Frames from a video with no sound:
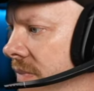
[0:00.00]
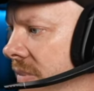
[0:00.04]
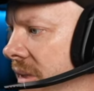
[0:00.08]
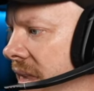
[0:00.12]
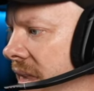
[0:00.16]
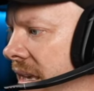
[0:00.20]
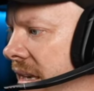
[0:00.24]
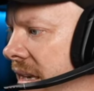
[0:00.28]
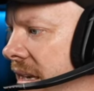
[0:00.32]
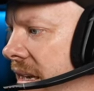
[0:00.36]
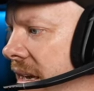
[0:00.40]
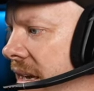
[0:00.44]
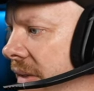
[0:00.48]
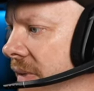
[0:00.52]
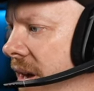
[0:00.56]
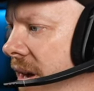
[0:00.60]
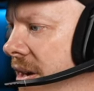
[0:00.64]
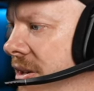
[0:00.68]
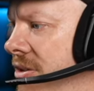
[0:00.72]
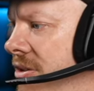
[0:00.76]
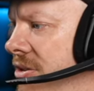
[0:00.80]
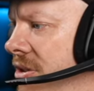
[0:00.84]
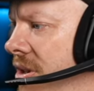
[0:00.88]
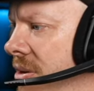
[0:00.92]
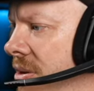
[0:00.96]
Uh, thank
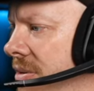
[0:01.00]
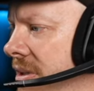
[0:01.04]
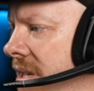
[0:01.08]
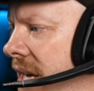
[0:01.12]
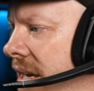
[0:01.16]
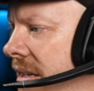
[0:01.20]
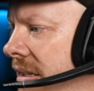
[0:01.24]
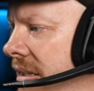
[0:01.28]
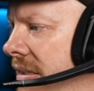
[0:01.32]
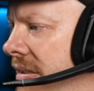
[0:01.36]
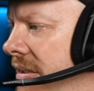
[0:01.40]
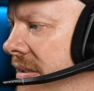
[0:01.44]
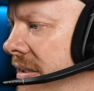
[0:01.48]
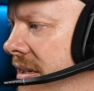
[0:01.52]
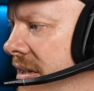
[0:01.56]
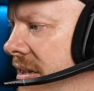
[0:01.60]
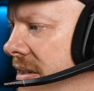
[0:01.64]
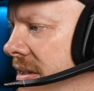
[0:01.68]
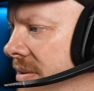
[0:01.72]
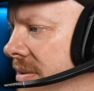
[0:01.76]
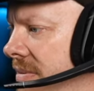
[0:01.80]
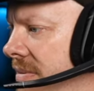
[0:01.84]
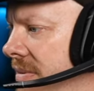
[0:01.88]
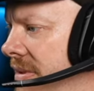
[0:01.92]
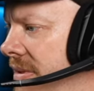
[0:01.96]
you, Zoltan.
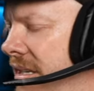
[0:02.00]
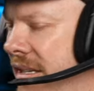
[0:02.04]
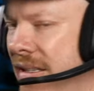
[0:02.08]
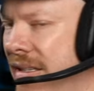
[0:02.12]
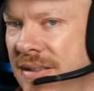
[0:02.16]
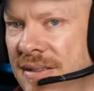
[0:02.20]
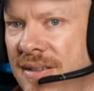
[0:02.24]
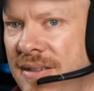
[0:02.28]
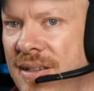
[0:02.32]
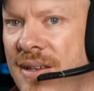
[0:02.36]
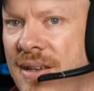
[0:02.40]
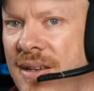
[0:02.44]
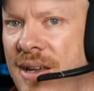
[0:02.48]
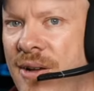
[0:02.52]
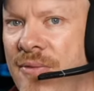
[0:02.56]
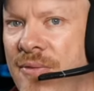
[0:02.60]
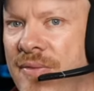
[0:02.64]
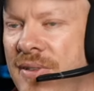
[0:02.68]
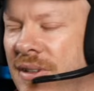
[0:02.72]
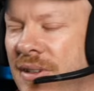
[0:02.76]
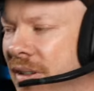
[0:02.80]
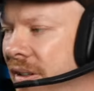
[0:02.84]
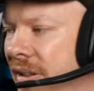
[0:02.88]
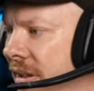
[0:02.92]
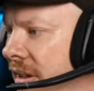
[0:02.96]
So yeah,
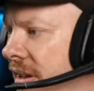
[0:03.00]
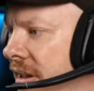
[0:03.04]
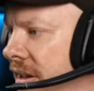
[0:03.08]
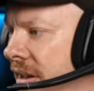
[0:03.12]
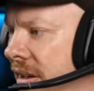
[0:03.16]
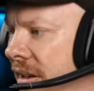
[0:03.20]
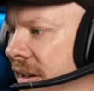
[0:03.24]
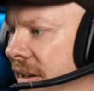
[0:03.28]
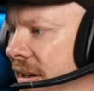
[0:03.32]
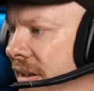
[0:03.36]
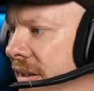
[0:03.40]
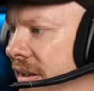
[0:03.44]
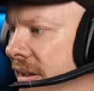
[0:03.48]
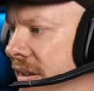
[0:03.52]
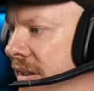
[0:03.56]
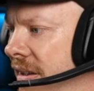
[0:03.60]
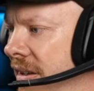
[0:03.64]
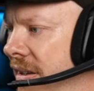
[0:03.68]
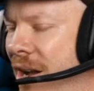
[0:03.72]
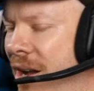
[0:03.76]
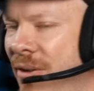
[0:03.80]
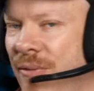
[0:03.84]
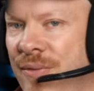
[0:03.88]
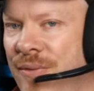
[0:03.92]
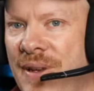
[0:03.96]
hopefully,
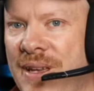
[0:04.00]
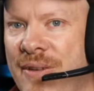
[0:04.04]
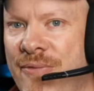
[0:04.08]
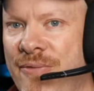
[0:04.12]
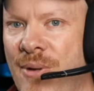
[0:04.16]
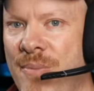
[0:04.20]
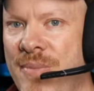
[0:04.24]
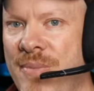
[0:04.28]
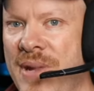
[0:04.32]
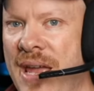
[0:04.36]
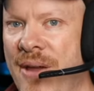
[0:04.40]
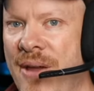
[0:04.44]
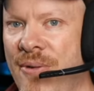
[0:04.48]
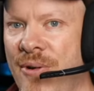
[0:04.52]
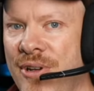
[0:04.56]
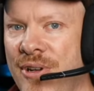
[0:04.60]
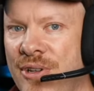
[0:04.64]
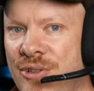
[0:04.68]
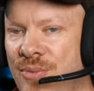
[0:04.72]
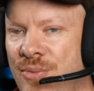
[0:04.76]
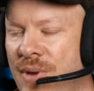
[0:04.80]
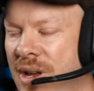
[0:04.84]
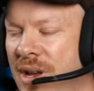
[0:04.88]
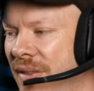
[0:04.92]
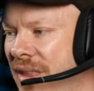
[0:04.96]
hopefully from now on
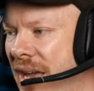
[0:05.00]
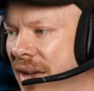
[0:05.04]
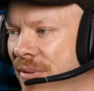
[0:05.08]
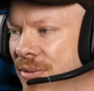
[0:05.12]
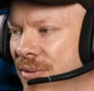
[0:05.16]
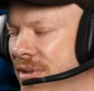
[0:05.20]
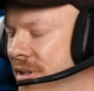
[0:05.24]
as well. That was